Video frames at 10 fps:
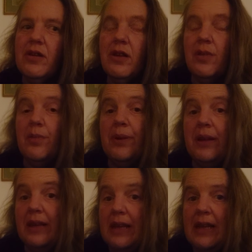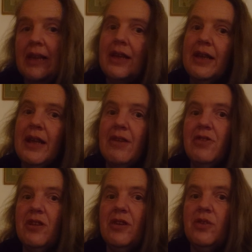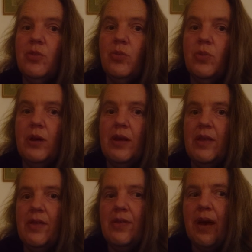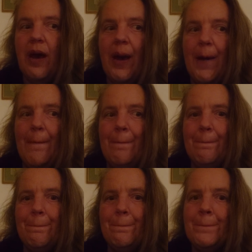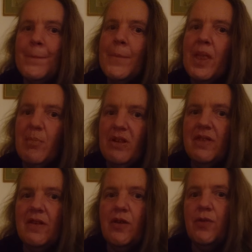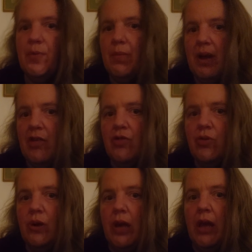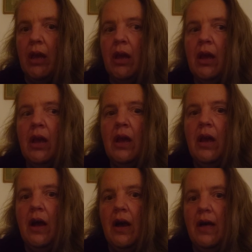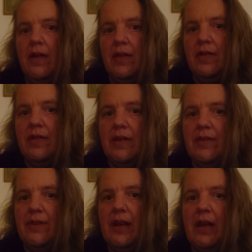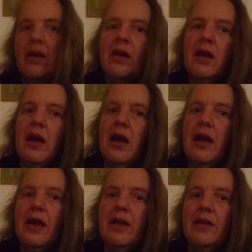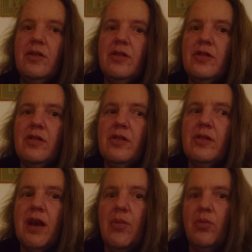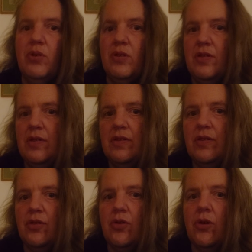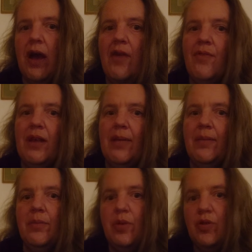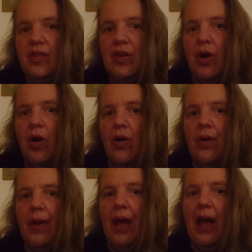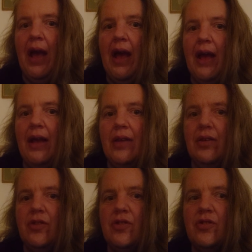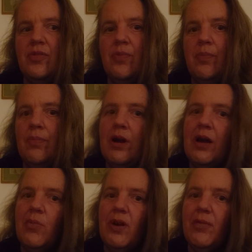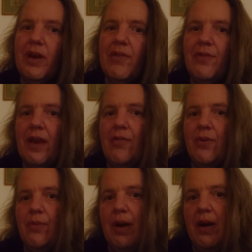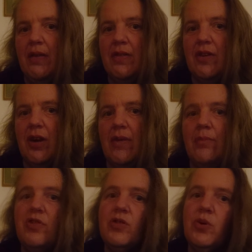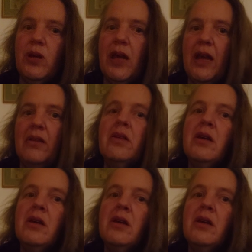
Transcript: completely connected with myself and my joy this evening. And that was through having music on and one of my favorite pastimes, cooking,